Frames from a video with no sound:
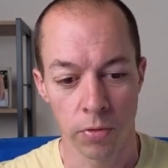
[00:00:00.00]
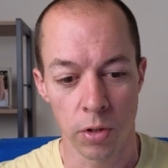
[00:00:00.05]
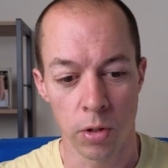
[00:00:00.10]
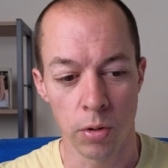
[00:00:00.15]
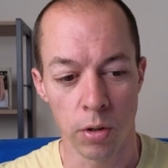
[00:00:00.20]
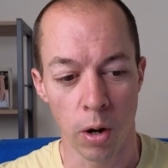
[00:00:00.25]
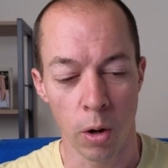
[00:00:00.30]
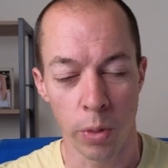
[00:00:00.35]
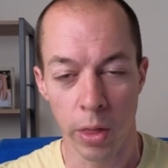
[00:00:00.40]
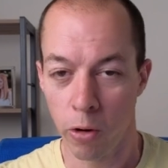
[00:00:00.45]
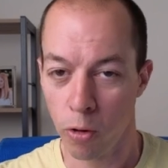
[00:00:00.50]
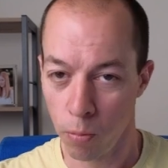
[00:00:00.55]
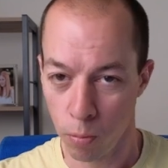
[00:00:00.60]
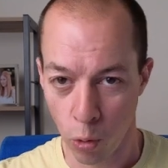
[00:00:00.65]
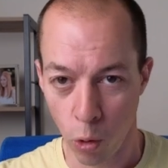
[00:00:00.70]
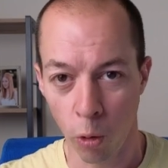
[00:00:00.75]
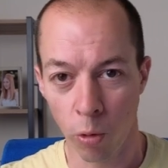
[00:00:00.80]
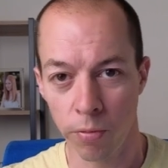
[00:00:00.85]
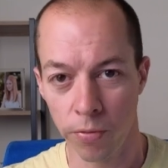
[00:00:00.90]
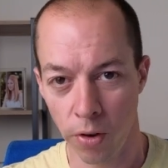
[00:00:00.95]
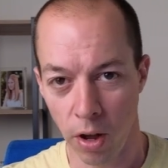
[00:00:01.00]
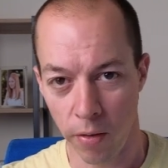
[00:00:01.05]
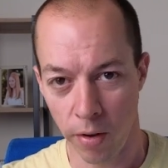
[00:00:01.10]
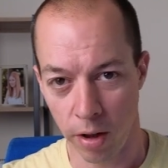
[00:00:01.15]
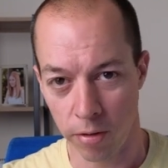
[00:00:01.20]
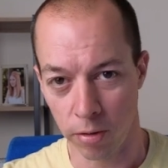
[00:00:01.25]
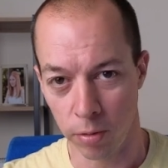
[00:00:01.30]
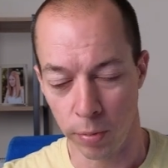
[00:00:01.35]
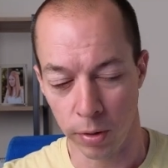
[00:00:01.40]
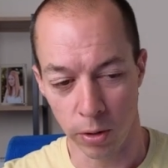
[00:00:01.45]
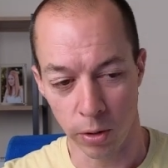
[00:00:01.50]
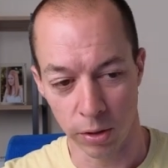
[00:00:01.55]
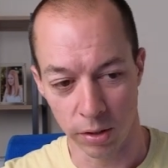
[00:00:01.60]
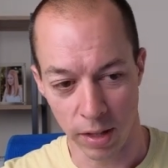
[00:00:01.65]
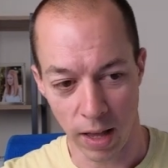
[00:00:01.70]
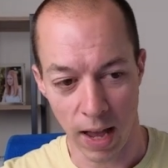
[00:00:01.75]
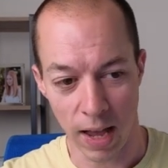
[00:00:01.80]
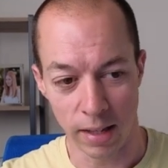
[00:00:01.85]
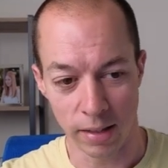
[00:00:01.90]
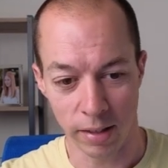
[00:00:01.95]
you know there are more than 500
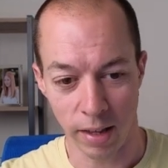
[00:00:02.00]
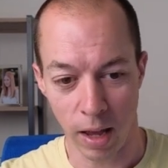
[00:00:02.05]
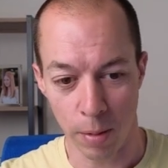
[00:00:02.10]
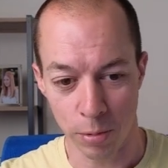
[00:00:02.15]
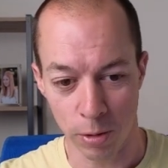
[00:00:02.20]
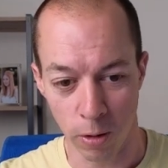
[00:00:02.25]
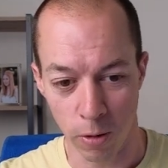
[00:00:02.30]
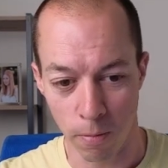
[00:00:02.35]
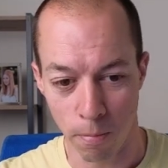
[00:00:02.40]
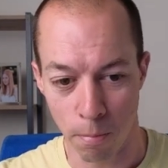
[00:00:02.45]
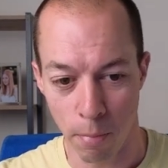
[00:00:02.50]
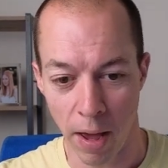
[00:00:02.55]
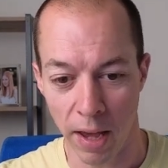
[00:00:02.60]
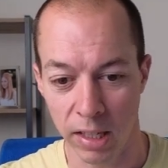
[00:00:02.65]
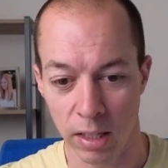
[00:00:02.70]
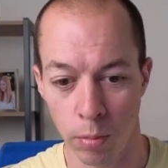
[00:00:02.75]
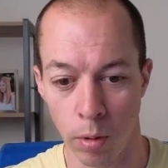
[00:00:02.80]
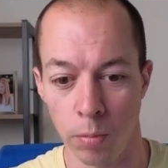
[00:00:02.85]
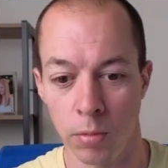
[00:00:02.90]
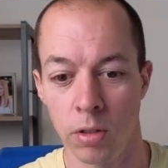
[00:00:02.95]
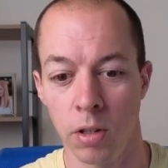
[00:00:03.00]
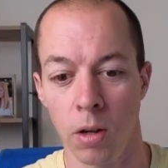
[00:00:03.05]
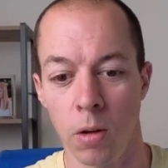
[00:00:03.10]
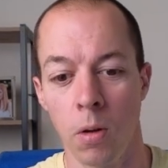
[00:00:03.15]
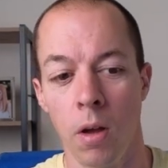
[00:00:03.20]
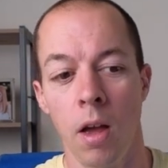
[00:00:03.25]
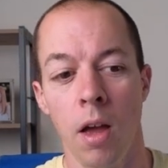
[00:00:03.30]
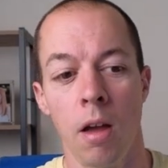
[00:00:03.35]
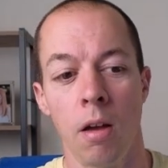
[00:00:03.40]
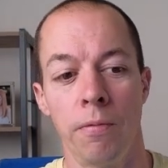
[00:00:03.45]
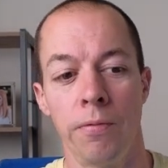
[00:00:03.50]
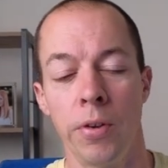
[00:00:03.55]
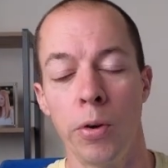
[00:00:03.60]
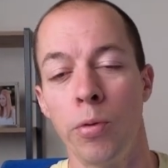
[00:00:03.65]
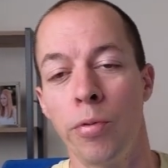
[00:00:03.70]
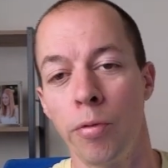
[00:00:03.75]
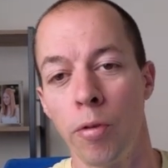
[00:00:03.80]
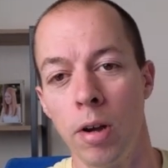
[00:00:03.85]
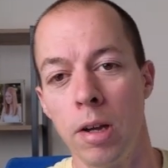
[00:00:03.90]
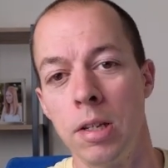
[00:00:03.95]
because that is the absolute maximum. So
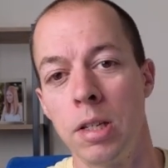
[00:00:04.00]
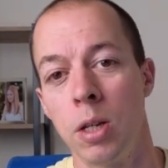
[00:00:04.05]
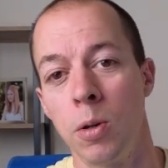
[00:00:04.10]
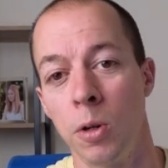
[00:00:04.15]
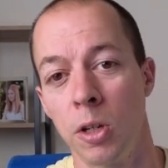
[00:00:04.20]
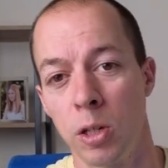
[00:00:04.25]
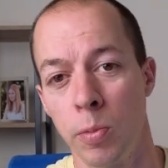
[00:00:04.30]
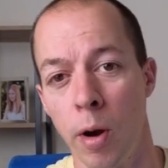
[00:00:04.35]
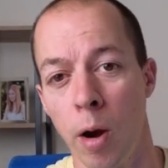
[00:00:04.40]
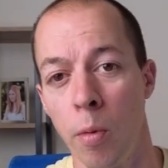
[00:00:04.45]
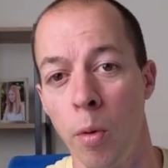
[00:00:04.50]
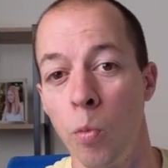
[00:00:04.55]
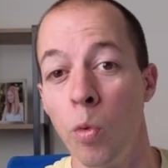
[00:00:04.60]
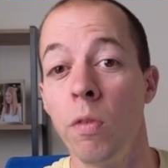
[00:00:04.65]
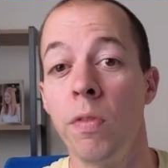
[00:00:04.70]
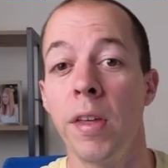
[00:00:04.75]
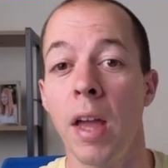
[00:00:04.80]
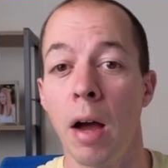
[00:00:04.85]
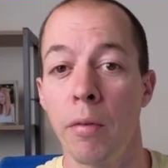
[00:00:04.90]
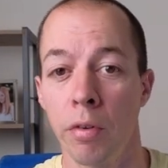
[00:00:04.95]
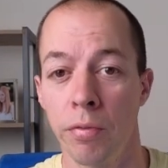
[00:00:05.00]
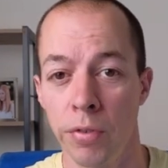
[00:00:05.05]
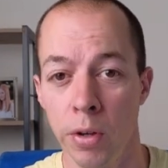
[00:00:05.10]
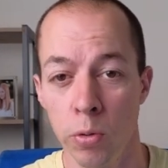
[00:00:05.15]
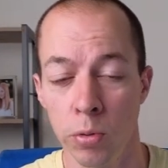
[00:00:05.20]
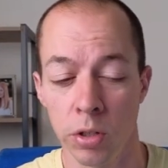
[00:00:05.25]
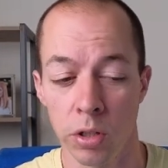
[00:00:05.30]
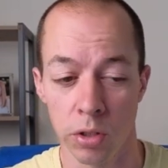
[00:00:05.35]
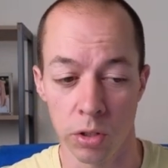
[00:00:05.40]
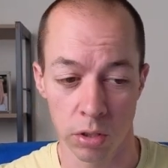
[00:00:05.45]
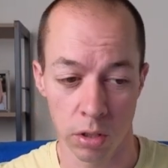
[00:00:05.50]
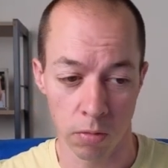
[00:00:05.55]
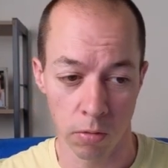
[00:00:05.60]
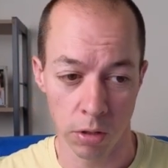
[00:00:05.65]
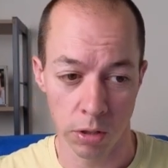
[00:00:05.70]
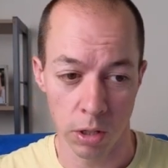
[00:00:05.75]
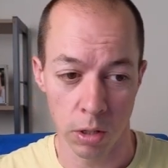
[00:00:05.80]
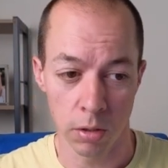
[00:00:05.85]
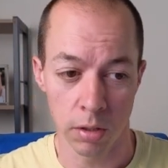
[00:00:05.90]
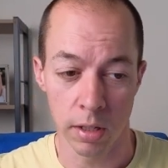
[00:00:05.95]
feel free to experiment with the other filters to
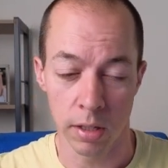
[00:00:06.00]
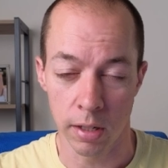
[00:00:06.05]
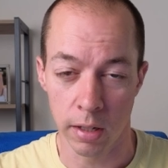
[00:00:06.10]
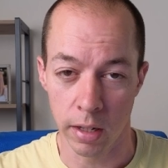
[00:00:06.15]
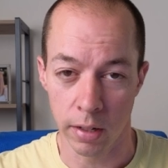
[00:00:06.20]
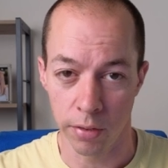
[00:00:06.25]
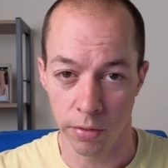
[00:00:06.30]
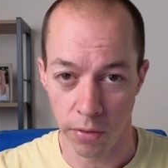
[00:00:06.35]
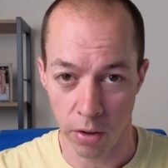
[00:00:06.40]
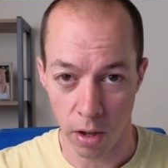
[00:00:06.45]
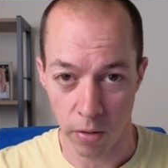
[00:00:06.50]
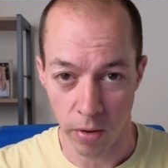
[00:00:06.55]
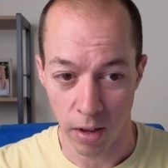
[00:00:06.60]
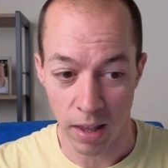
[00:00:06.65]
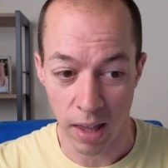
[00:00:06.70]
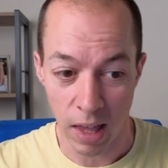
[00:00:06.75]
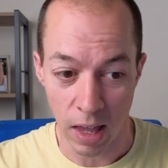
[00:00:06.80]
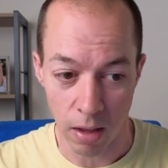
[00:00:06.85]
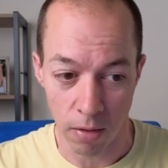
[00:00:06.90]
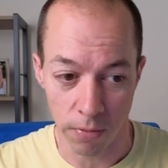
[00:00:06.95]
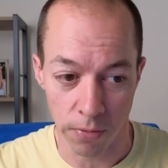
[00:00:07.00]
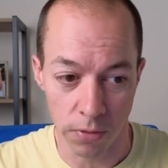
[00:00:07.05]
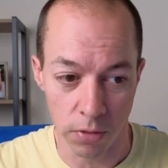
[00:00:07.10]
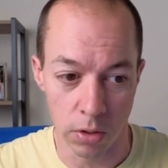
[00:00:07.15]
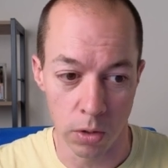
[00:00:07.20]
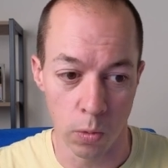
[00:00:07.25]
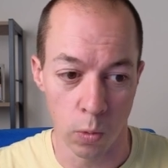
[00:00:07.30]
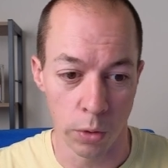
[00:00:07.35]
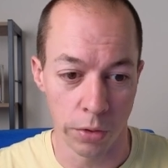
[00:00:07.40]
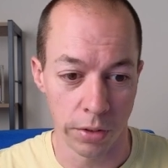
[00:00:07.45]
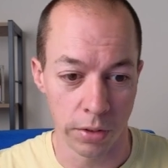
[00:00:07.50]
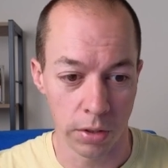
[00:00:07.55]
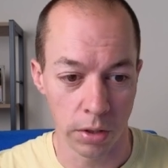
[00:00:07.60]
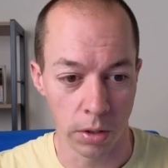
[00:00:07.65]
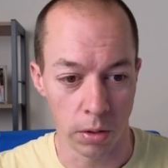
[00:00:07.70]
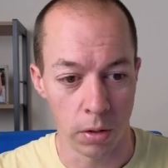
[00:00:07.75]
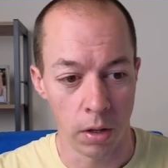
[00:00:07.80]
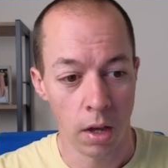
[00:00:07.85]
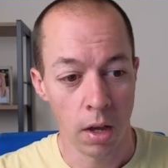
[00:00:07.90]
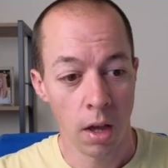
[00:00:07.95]
reduce this list further if you want
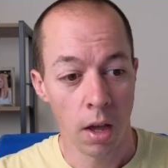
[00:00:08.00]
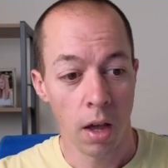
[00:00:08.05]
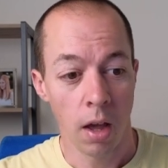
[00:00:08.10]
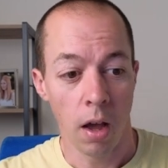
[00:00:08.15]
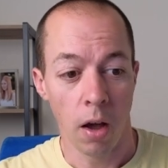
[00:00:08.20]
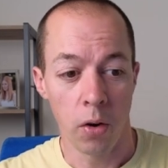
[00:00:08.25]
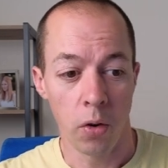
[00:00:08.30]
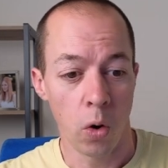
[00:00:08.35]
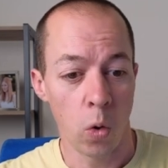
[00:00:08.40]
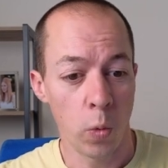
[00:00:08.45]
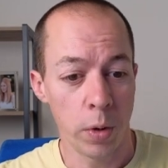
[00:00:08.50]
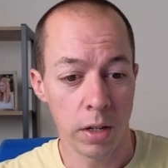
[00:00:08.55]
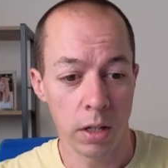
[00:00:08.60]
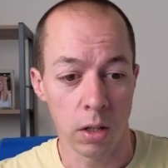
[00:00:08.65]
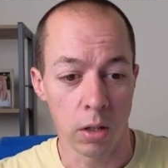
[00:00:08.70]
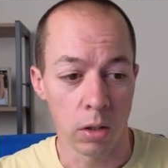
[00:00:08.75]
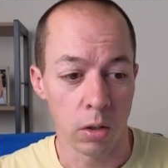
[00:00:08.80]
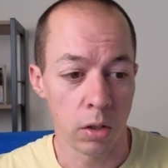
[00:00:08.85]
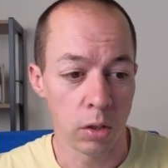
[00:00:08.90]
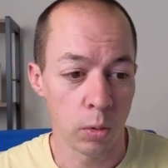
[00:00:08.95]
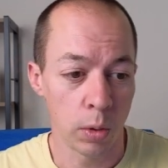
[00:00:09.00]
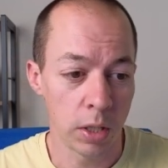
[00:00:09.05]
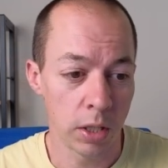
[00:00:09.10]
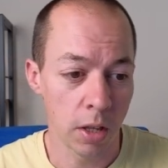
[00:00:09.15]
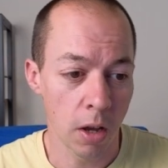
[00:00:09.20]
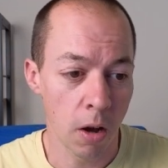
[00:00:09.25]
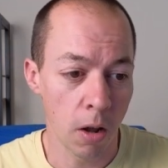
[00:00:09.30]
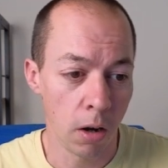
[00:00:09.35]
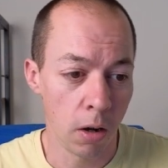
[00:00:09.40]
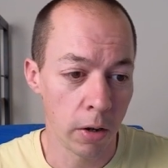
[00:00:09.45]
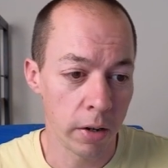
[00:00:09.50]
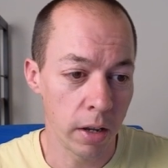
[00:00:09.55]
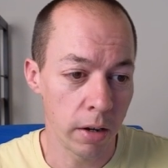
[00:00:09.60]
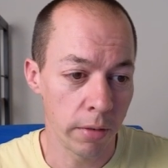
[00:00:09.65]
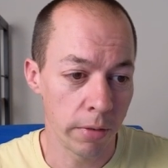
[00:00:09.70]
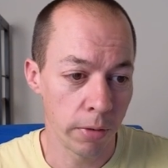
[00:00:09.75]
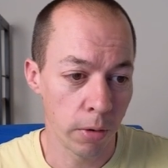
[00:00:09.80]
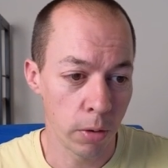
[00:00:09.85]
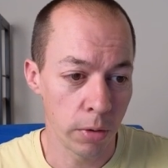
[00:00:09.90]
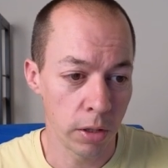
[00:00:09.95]
to. And all we do is we start
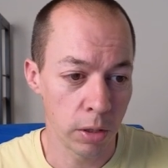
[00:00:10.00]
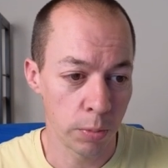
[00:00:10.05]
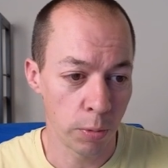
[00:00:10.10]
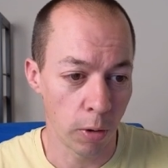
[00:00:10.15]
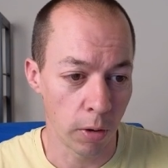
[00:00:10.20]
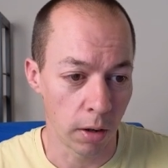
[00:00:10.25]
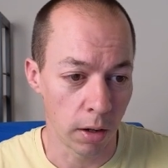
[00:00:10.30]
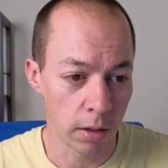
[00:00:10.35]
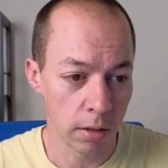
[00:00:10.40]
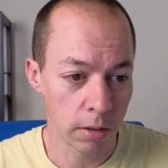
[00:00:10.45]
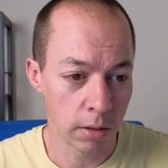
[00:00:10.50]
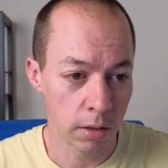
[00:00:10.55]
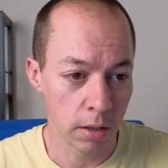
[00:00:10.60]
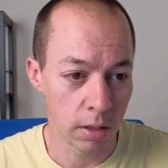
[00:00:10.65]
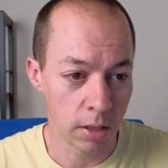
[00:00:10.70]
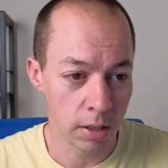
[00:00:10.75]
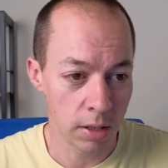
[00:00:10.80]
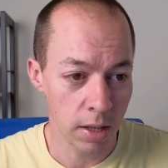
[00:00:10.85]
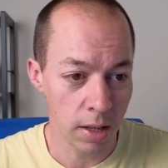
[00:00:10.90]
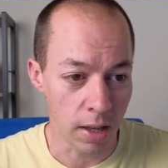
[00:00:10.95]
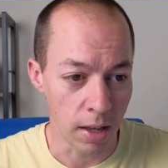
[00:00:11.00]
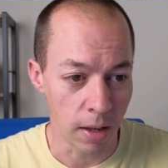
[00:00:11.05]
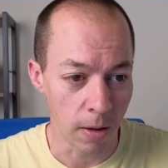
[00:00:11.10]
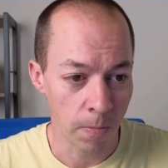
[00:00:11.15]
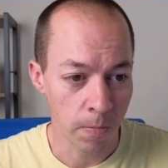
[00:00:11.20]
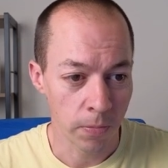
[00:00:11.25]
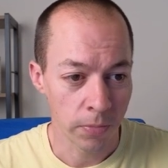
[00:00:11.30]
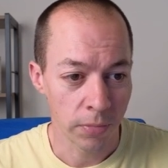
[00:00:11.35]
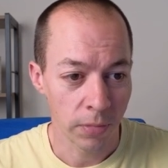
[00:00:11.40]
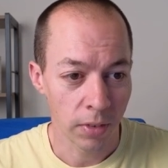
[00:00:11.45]
looking through these products to see